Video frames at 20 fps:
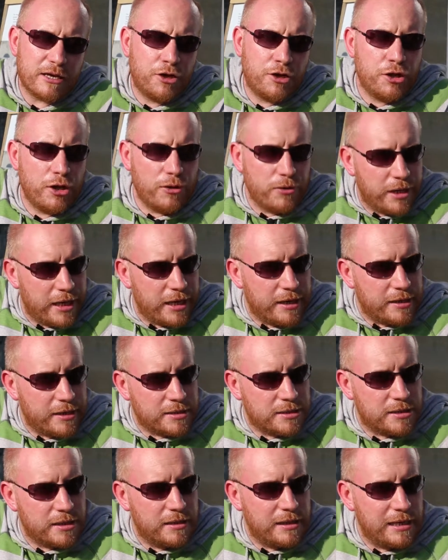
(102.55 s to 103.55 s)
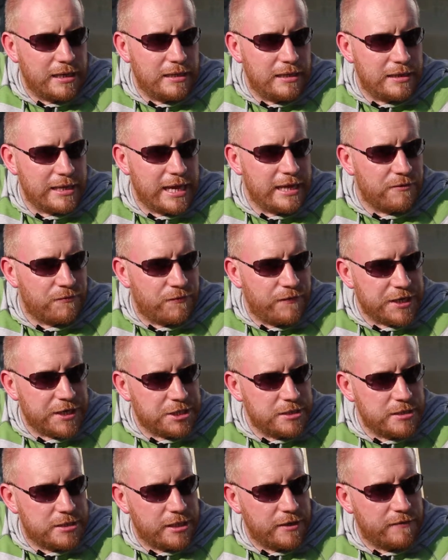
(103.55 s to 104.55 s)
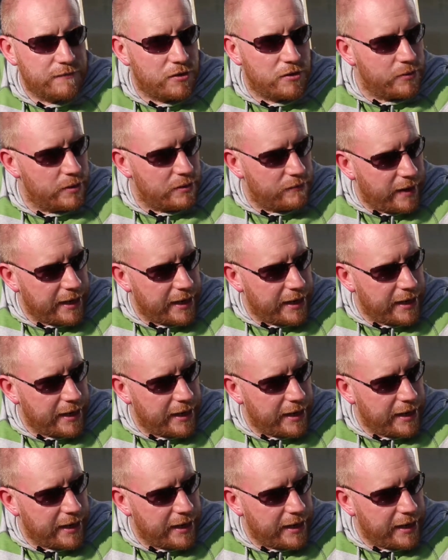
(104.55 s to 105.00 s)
clunkiness and the inefficiency of doing